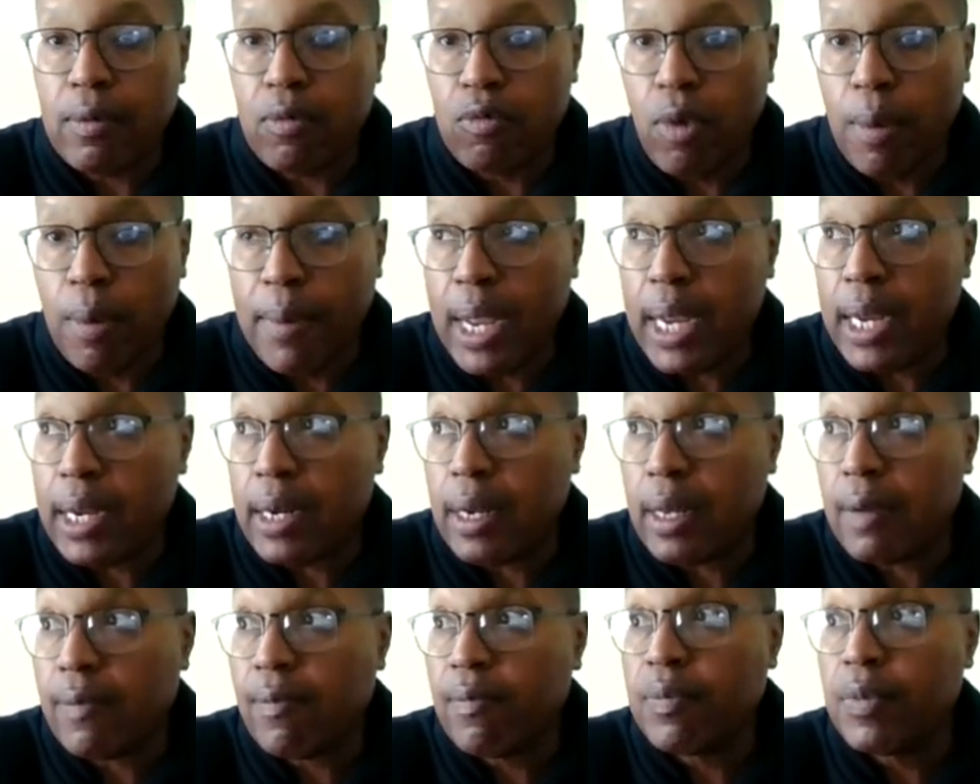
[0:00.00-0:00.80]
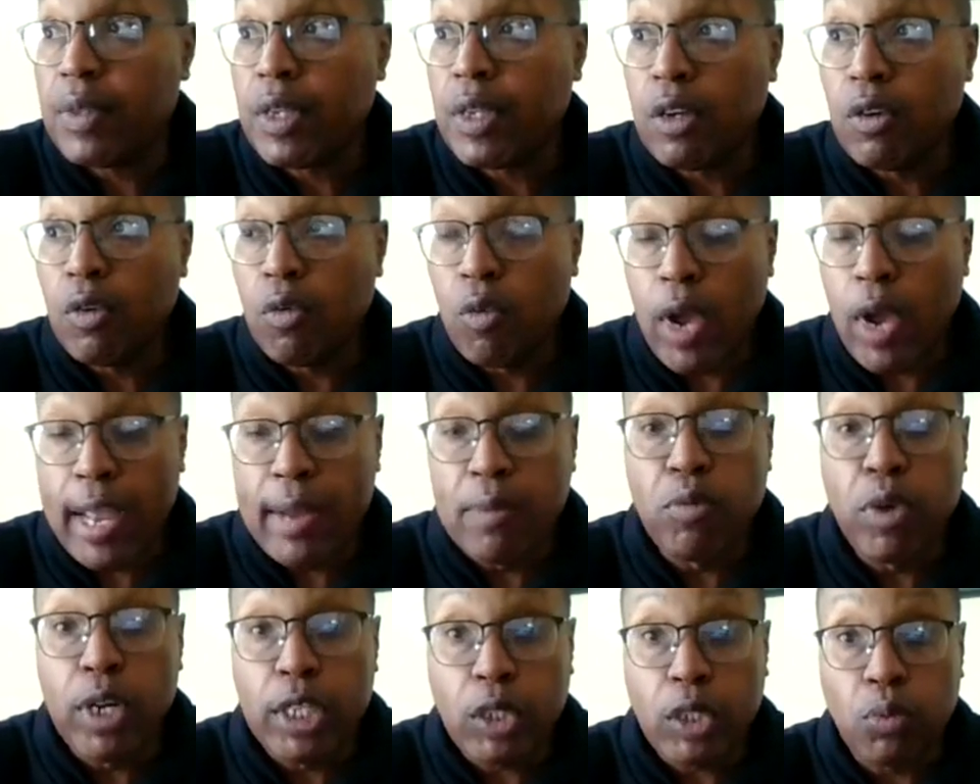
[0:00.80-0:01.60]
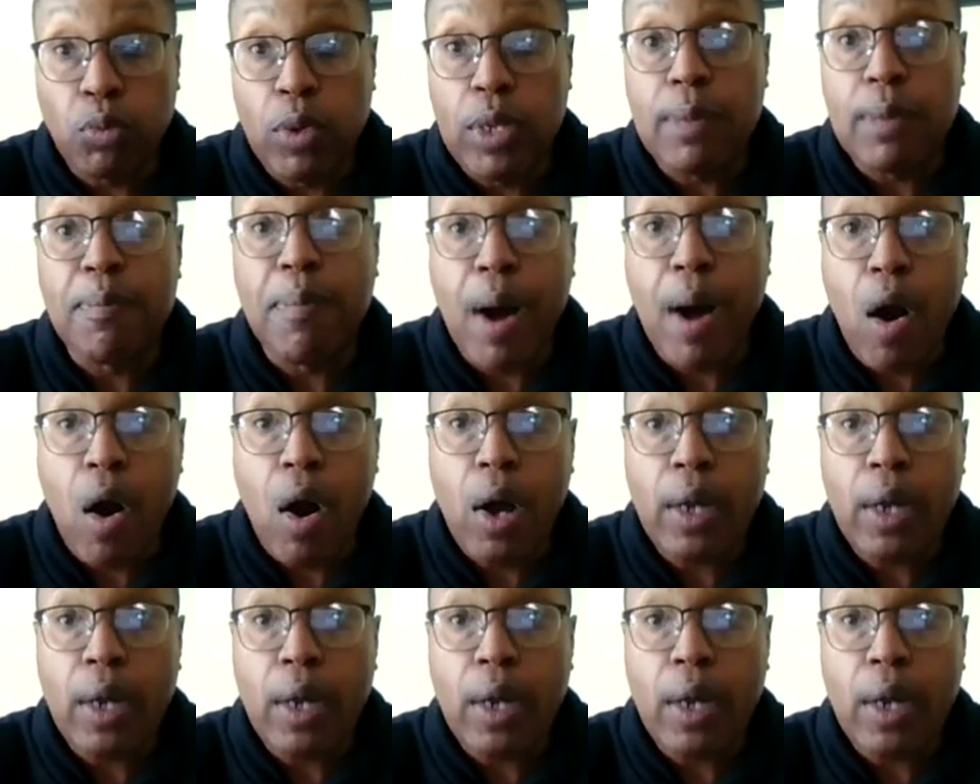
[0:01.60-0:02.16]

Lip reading: remaining, in which we